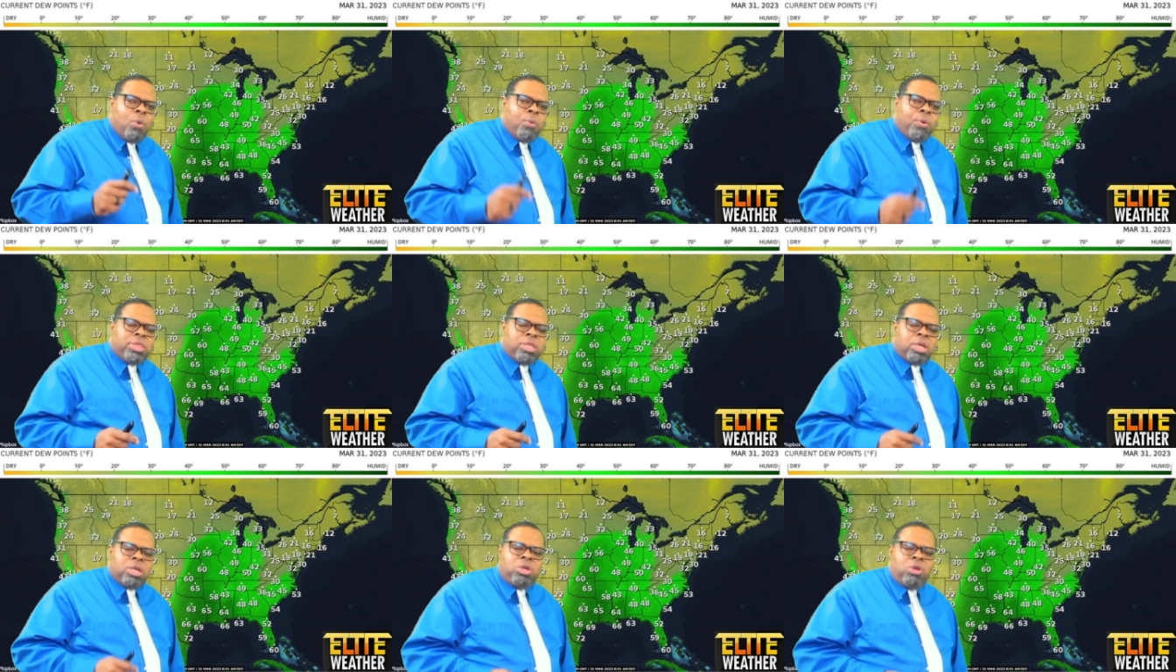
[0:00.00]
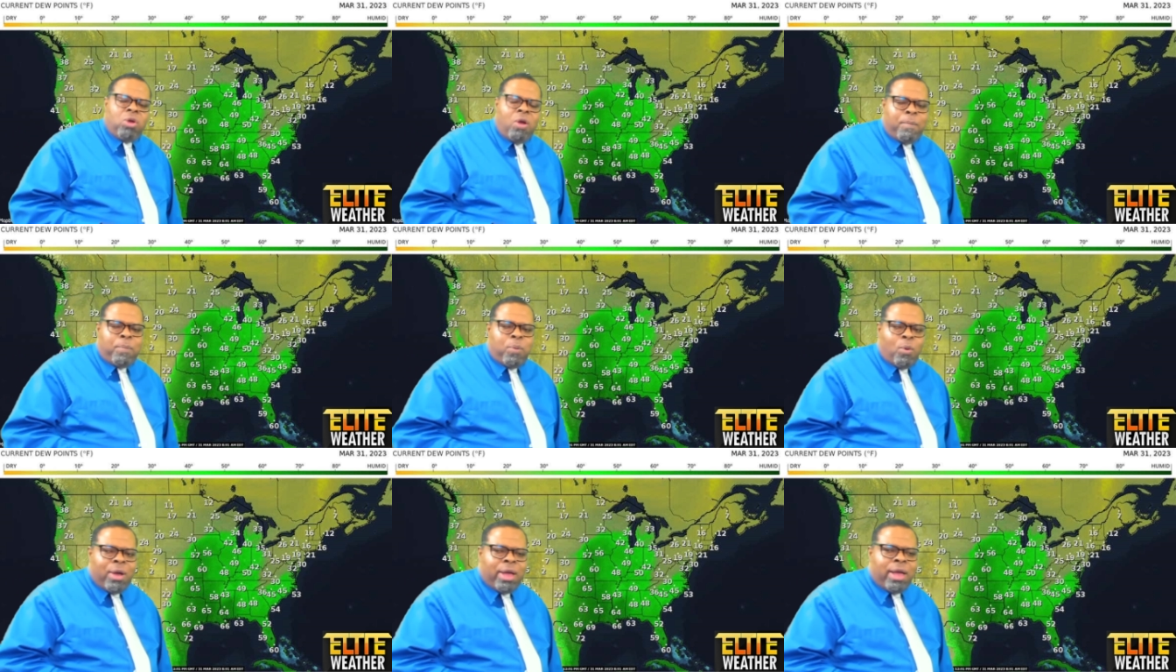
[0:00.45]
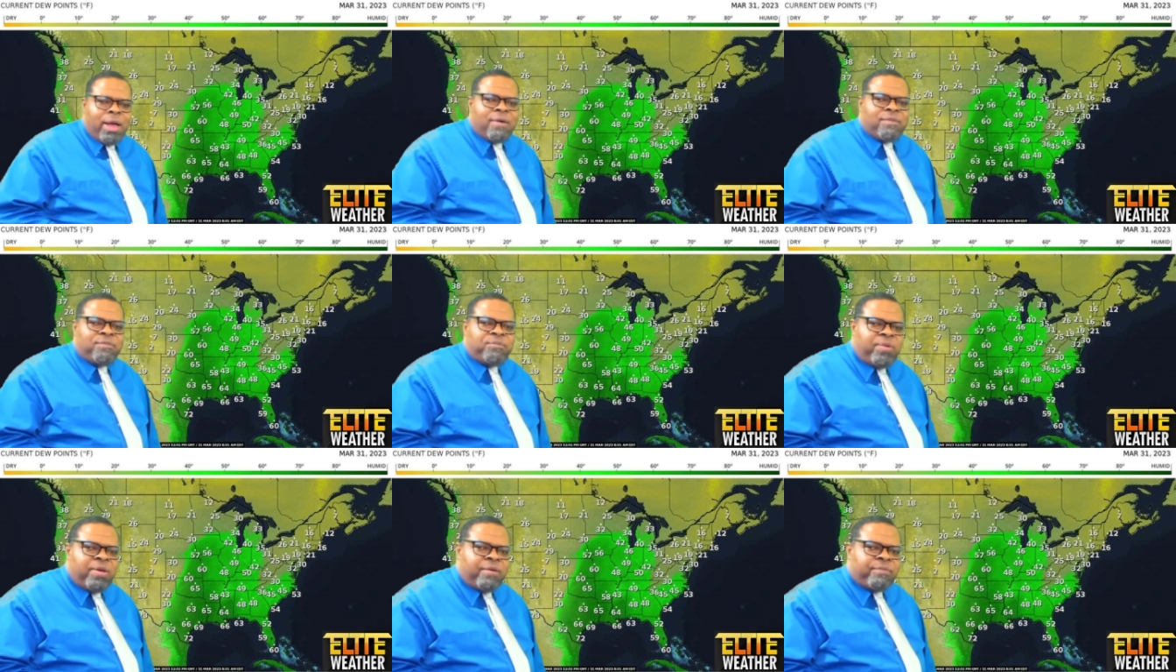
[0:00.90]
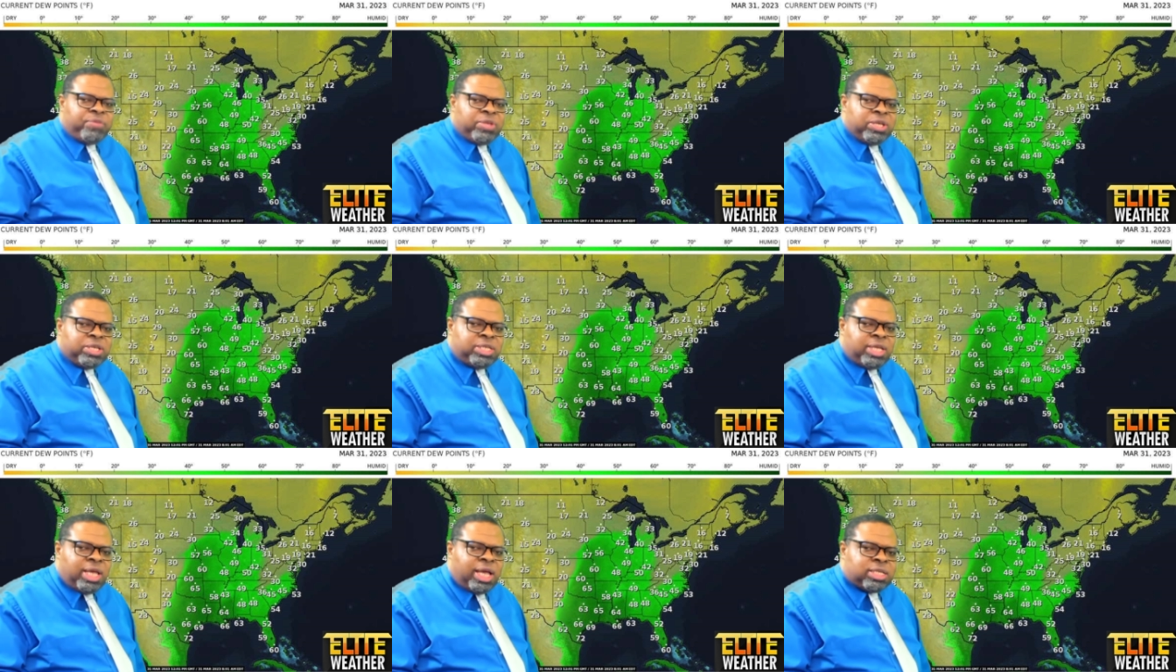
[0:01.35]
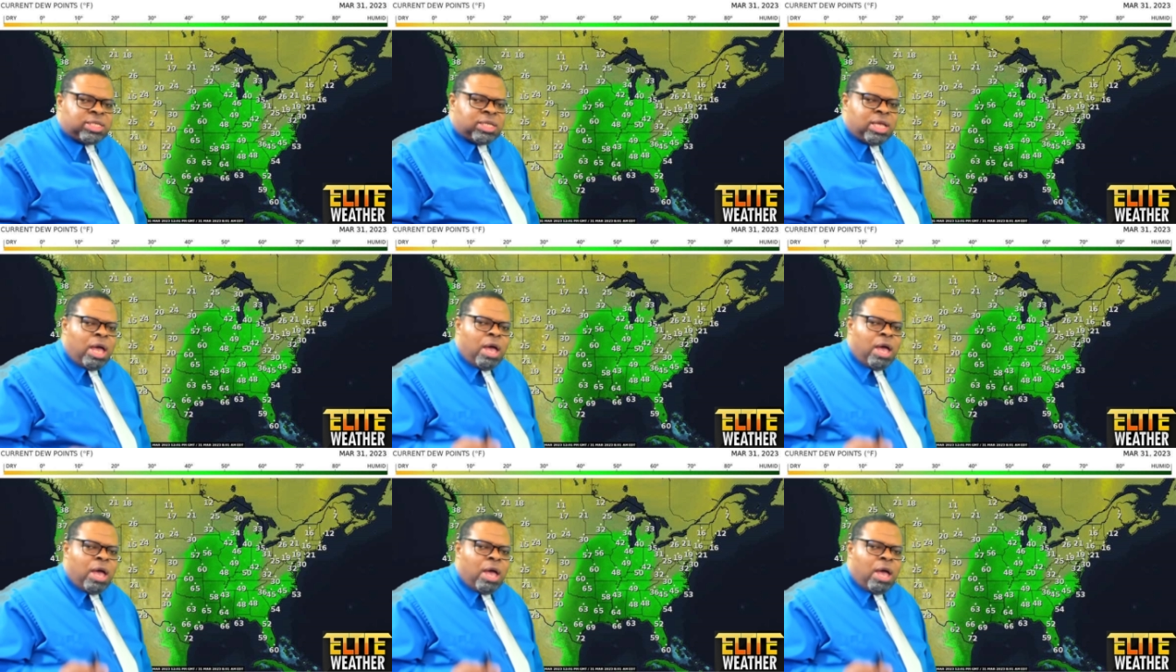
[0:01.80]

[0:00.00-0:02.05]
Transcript: with a dew point of 56.